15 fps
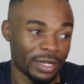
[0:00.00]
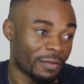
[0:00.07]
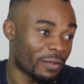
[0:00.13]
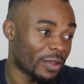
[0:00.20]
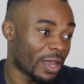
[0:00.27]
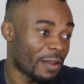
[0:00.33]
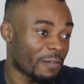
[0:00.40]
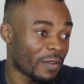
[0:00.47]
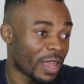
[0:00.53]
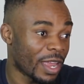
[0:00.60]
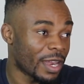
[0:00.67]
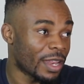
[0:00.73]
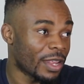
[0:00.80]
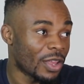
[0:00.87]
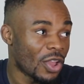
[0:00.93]
If you have
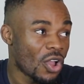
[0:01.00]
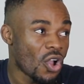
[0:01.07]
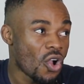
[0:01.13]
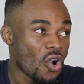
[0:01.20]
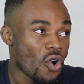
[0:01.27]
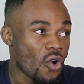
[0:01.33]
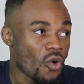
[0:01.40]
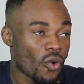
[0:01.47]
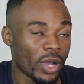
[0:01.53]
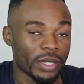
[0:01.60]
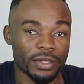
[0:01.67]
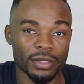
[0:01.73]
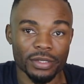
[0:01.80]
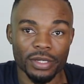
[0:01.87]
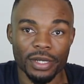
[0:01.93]
any
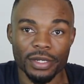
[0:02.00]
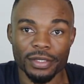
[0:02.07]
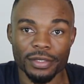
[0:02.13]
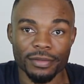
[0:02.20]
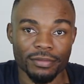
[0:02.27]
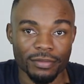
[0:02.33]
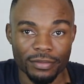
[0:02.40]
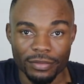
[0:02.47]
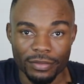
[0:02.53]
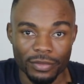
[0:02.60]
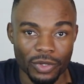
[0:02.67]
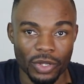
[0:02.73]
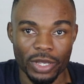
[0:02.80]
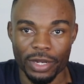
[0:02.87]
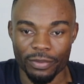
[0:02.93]
question,
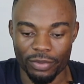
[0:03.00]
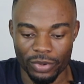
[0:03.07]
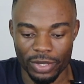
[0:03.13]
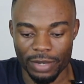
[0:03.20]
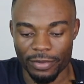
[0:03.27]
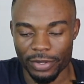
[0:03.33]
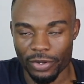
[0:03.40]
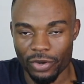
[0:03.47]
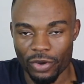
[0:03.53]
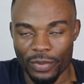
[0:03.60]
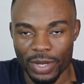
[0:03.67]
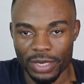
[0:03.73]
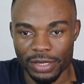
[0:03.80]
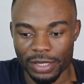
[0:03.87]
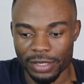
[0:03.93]
you can put them in the
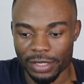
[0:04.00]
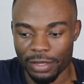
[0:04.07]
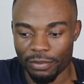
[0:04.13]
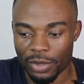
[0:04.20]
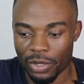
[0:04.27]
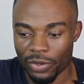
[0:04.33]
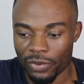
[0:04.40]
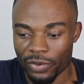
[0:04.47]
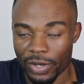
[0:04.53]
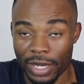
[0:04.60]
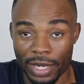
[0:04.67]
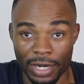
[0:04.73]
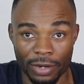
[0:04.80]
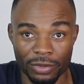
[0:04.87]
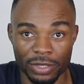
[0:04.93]
comment section below,
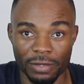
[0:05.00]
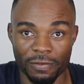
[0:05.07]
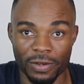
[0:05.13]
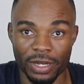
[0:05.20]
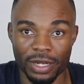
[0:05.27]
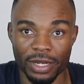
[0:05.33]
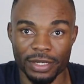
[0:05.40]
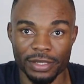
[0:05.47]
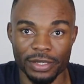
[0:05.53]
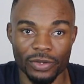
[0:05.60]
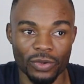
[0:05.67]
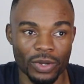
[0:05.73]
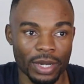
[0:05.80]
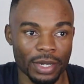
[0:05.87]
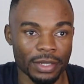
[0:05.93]
and I'll definitely see
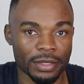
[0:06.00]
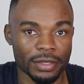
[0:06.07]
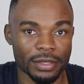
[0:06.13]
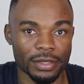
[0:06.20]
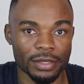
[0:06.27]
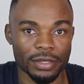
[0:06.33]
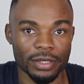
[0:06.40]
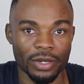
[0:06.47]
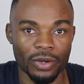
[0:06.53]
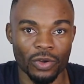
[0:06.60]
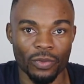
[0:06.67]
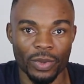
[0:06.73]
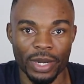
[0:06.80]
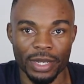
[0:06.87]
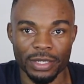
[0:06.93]
you guys
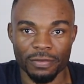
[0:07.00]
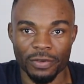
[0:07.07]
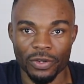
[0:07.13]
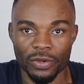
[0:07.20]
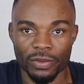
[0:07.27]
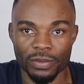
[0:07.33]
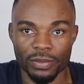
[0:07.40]
on my next video.